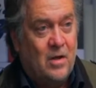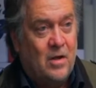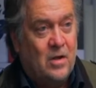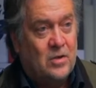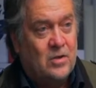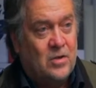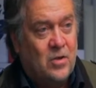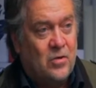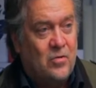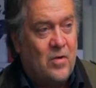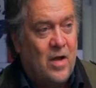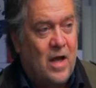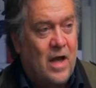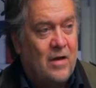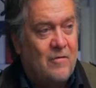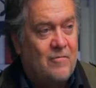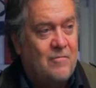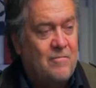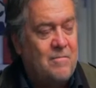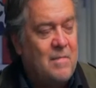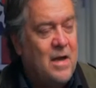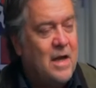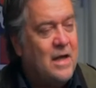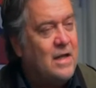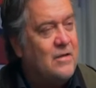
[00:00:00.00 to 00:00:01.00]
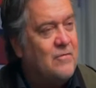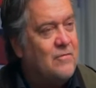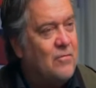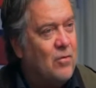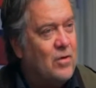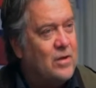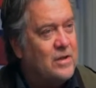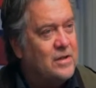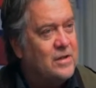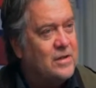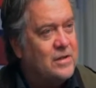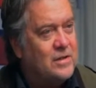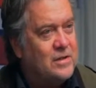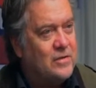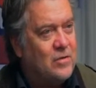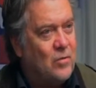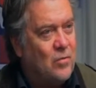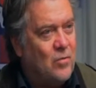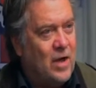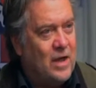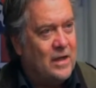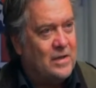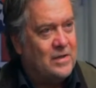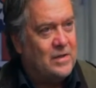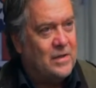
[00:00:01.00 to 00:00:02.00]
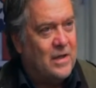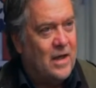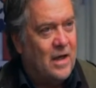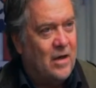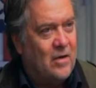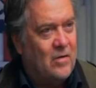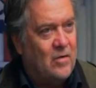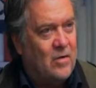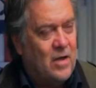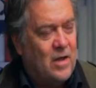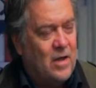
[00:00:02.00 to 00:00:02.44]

So you have many voices in the West now,